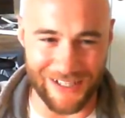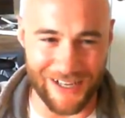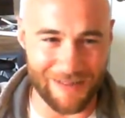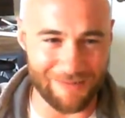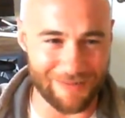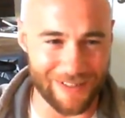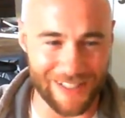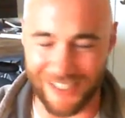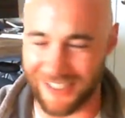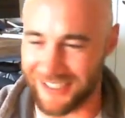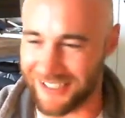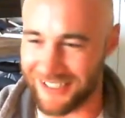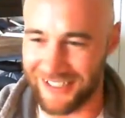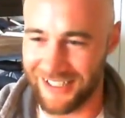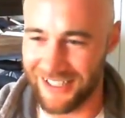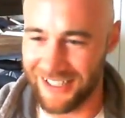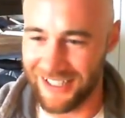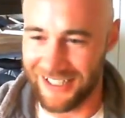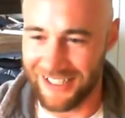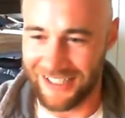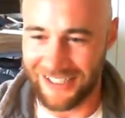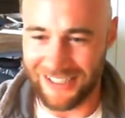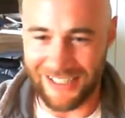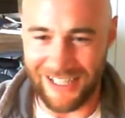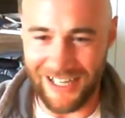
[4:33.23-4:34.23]
I'm like,
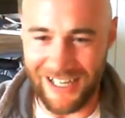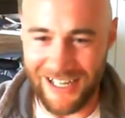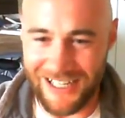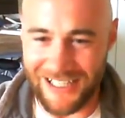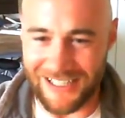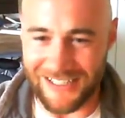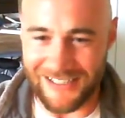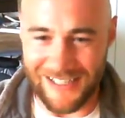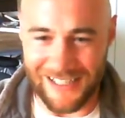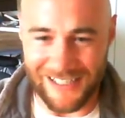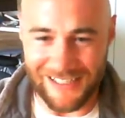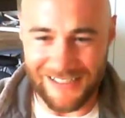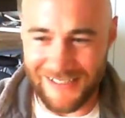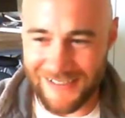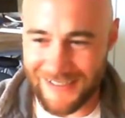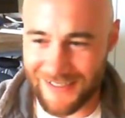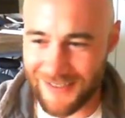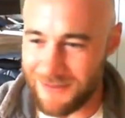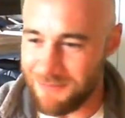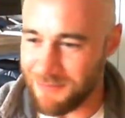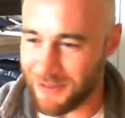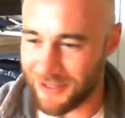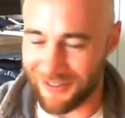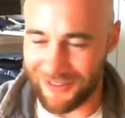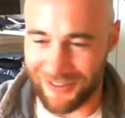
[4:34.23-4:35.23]
guys, I
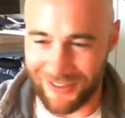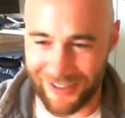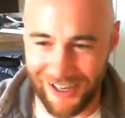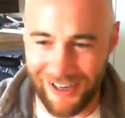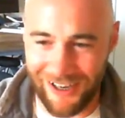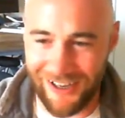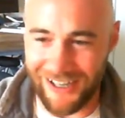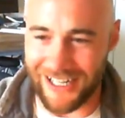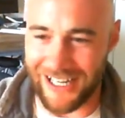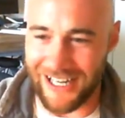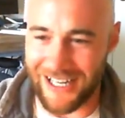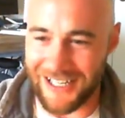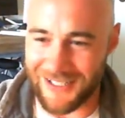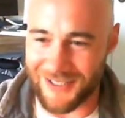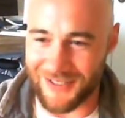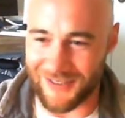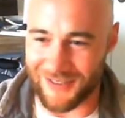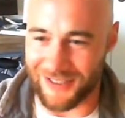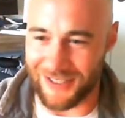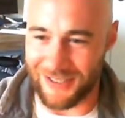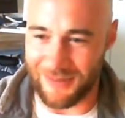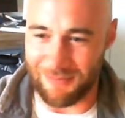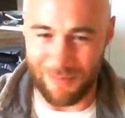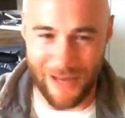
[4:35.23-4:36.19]
sleep a lot actually.